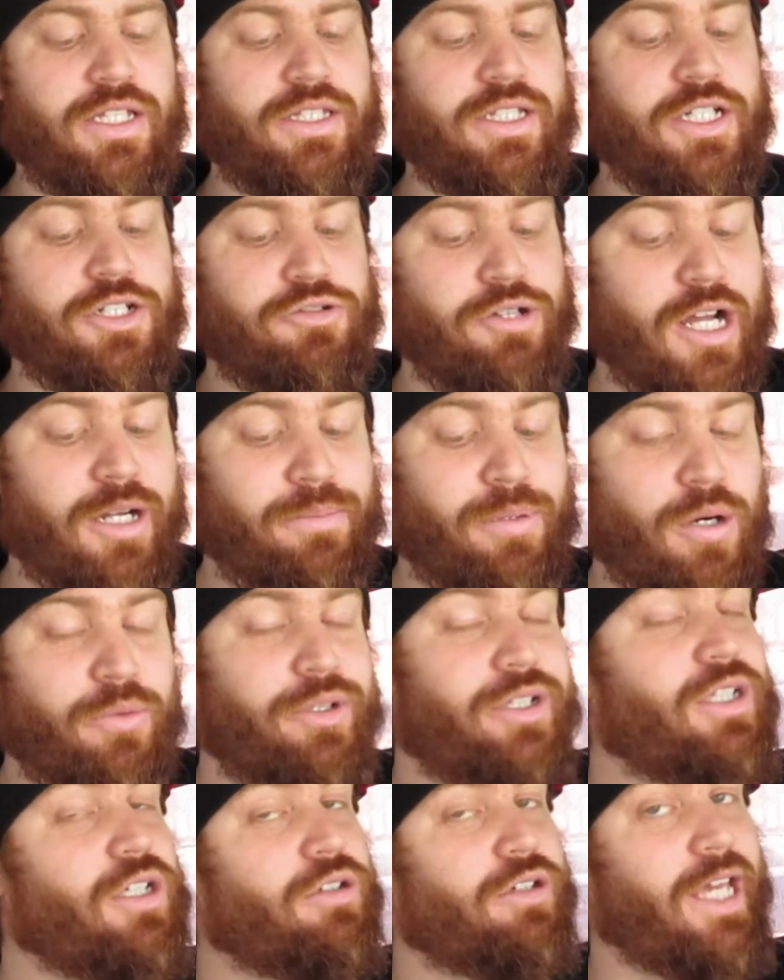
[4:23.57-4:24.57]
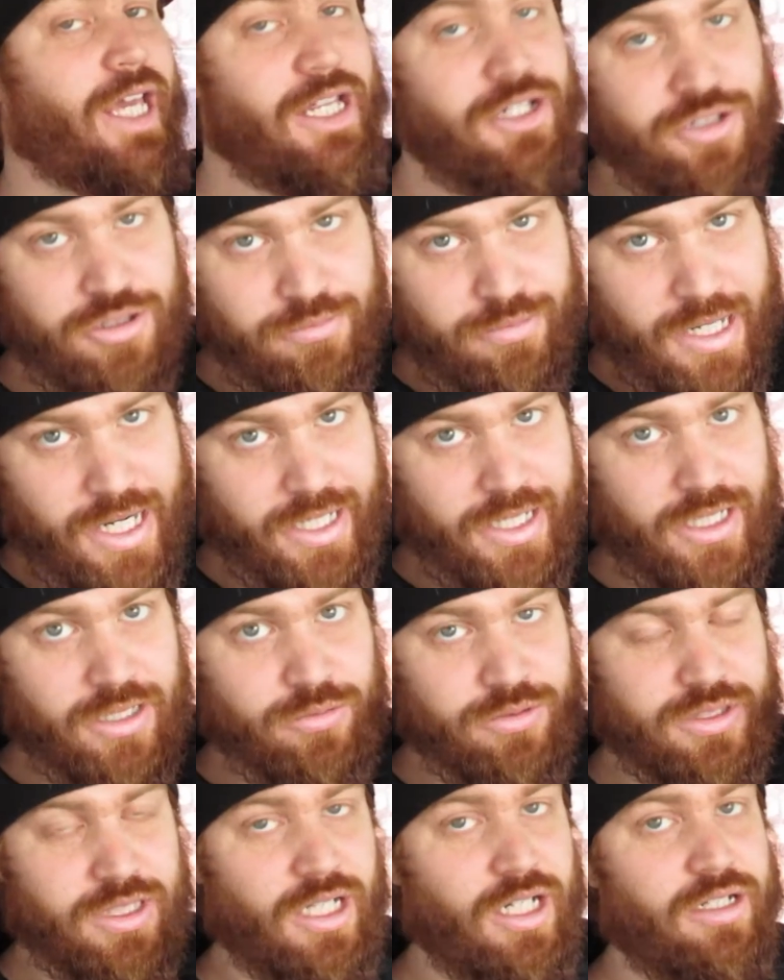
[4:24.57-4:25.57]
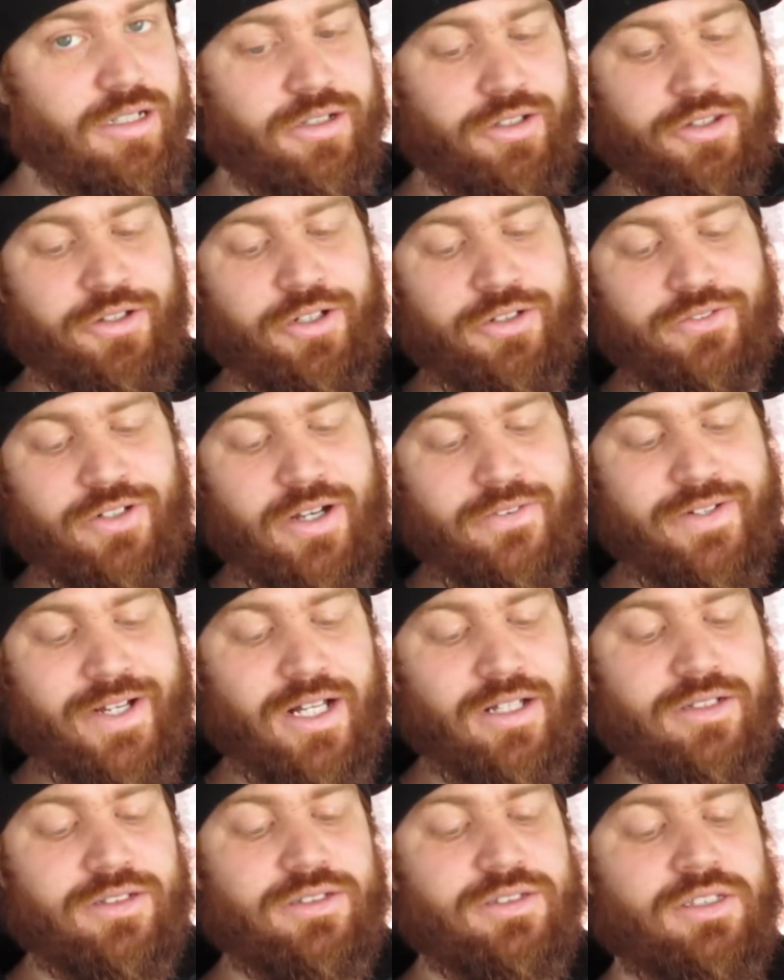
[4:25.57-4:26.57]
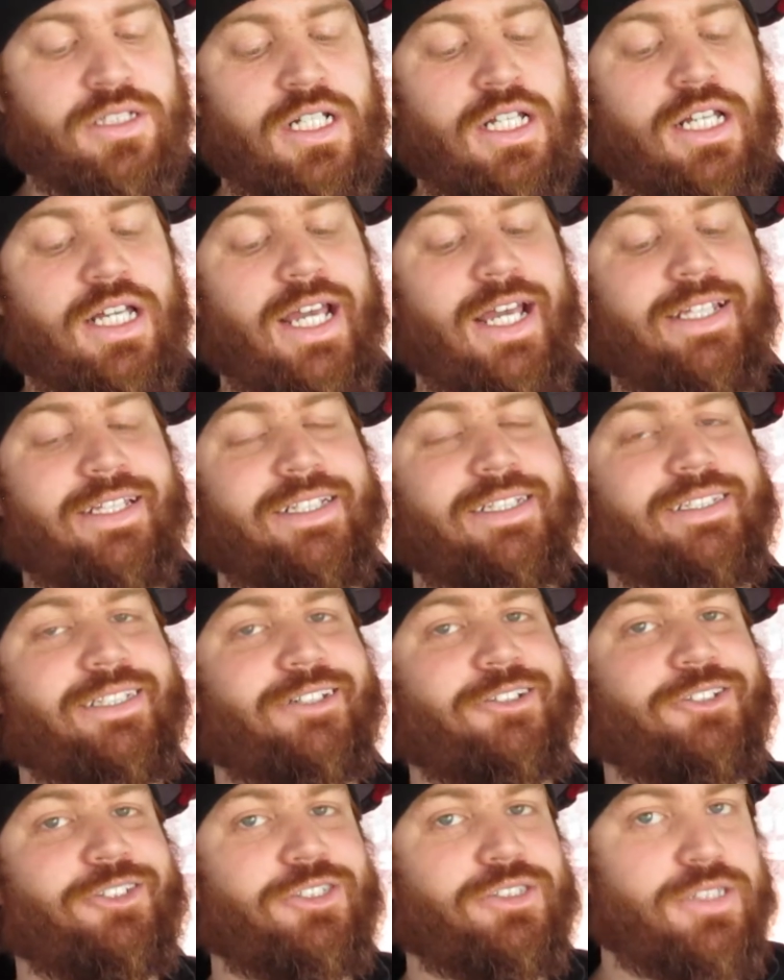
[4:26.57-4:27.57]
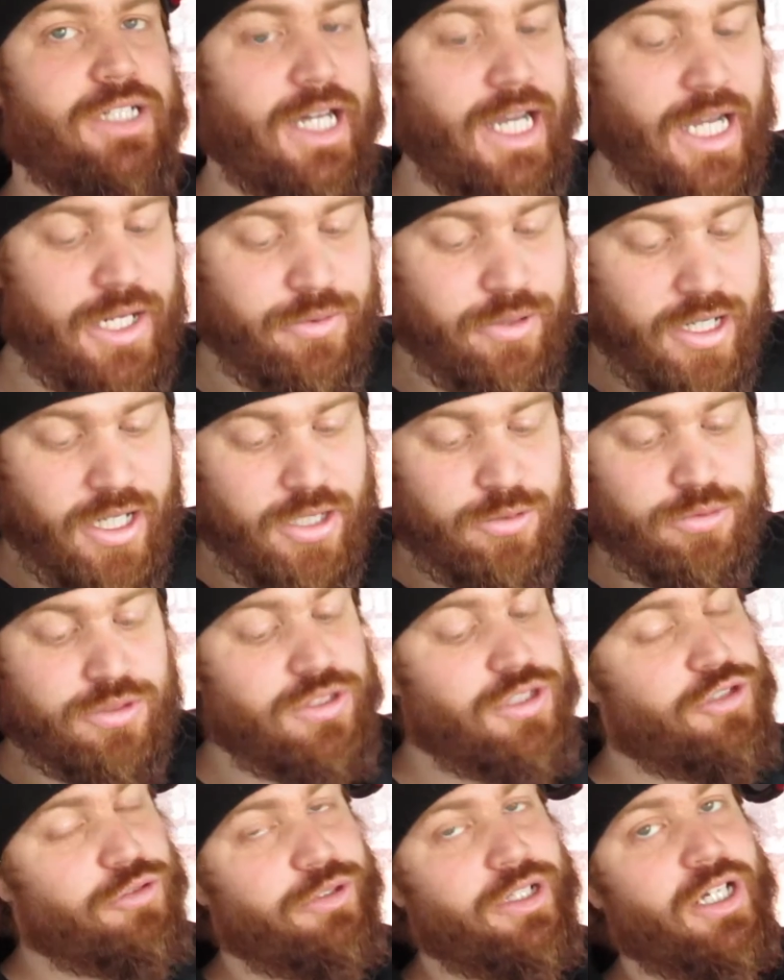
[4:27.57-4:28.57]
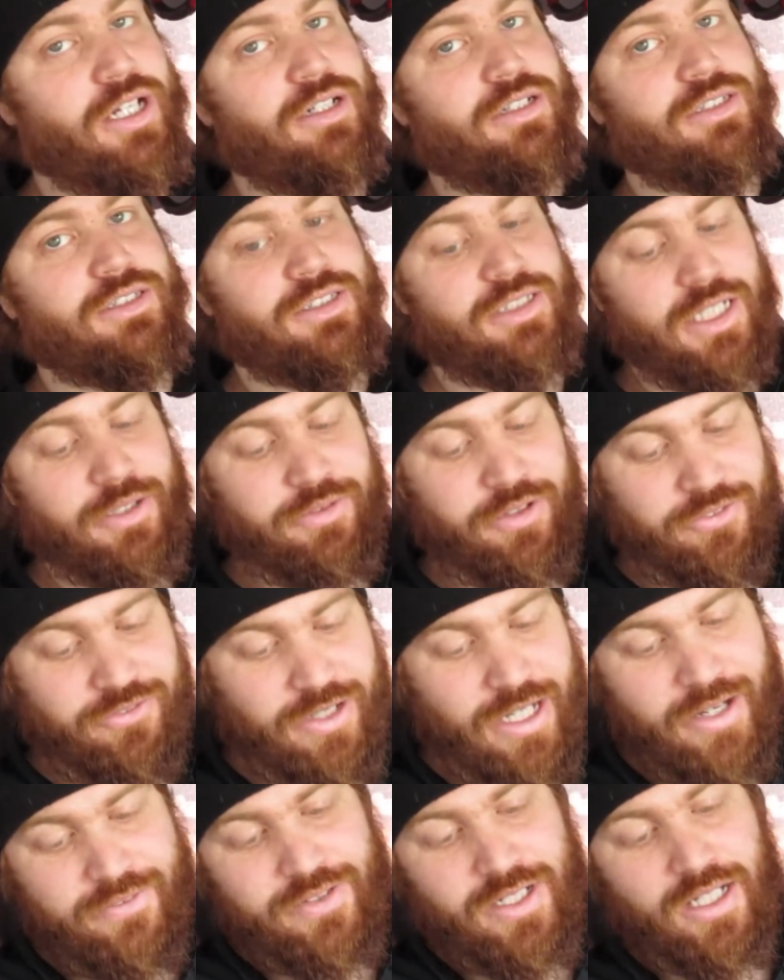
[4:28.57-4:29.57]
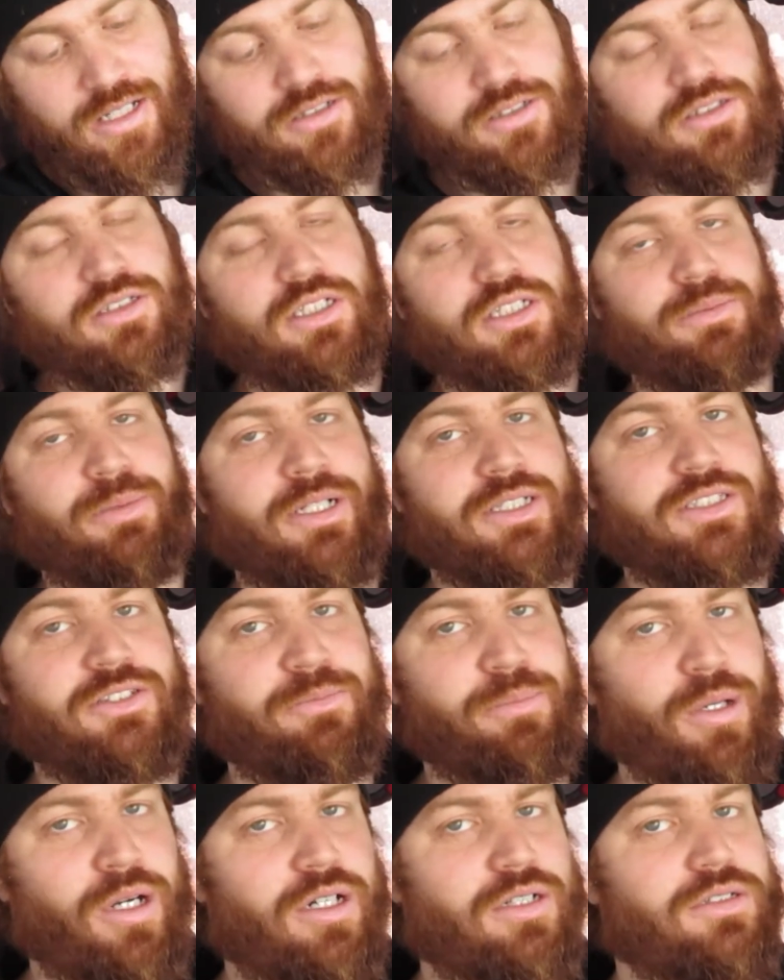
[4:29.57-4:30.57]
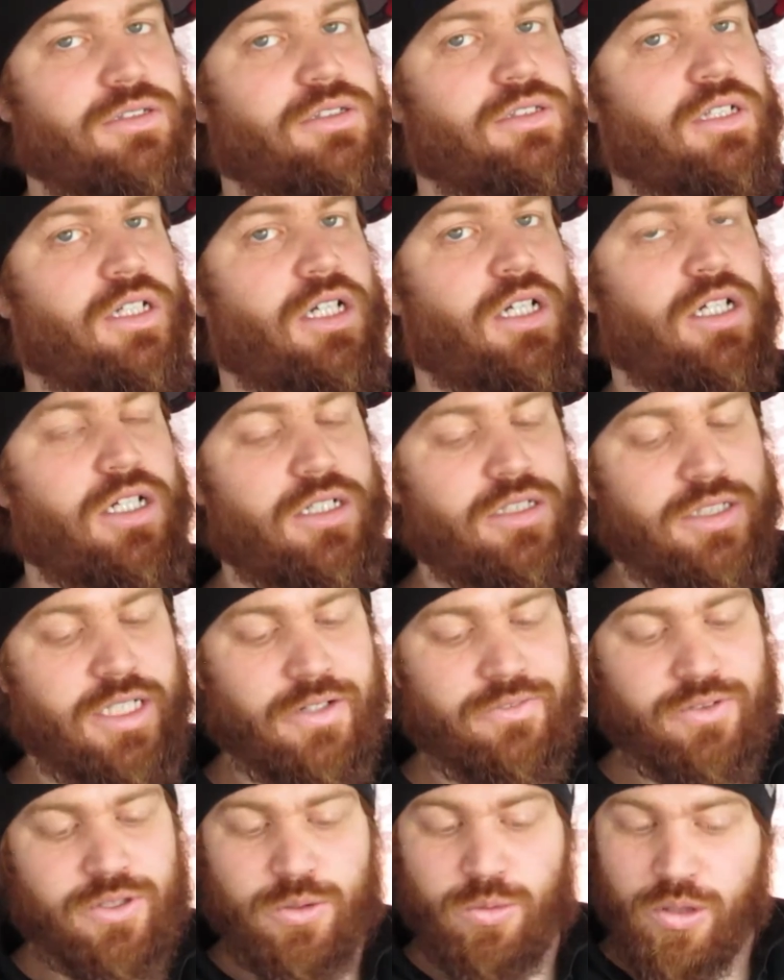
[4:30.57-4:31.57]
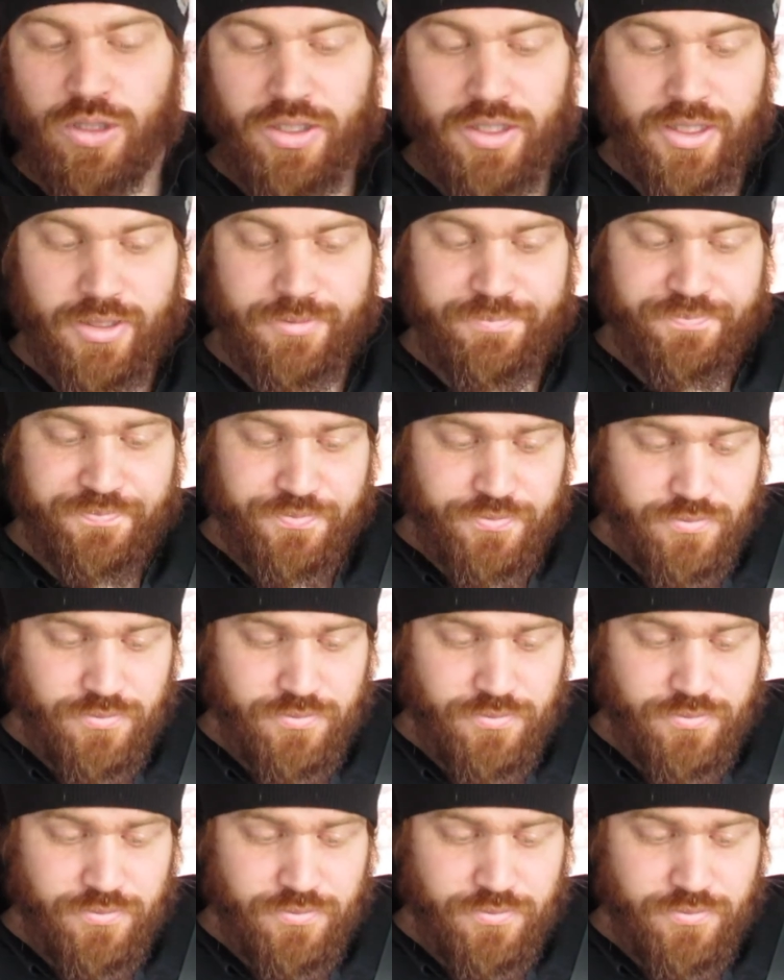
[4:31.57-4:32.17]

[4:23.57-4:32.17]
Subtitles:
The track bar relocation bracket was $135, and the Synergy tie rod was $375. Expensive parts, definitely worth it.